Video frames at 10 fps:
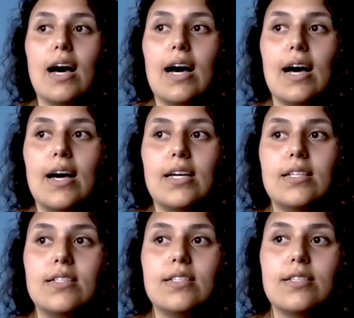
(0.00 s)

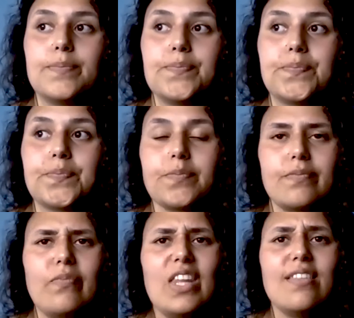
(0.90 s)
And
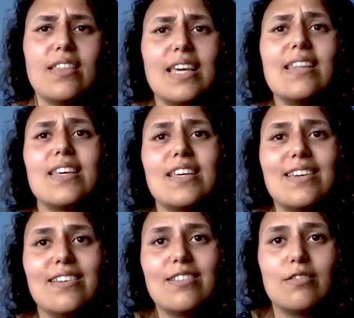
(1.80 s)
the thing
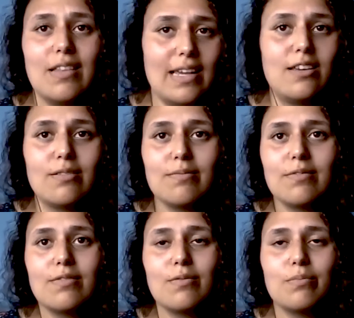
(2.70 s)
that like
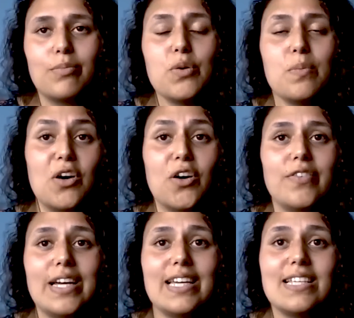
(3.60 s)
put me off
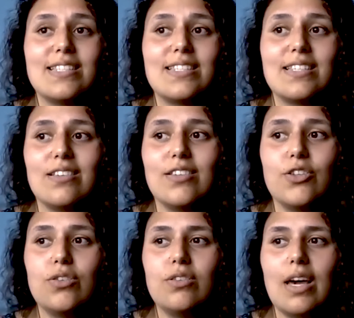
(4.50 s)
is
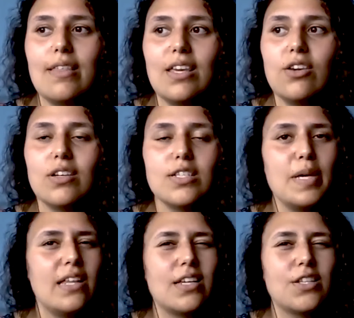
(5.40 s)
I think you had to
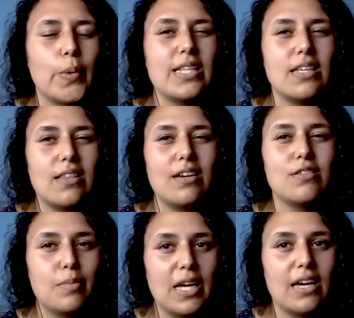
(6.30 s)
pay like
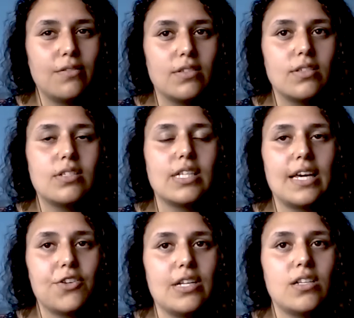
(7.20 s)
£20,000 to
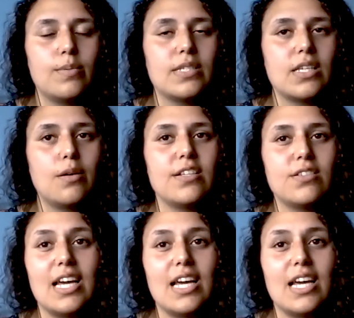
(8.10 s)
get trained up as a commercial